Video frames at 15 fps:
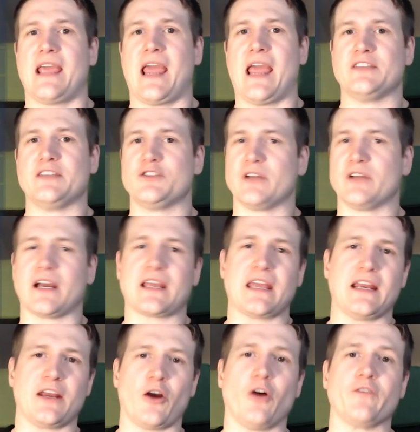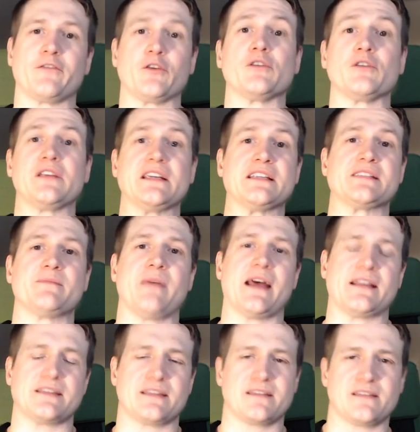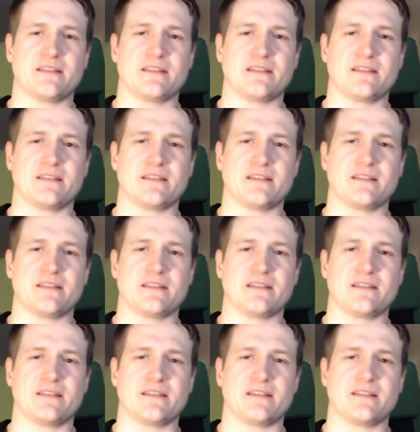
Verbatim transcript: and you're not getting all of your needs met,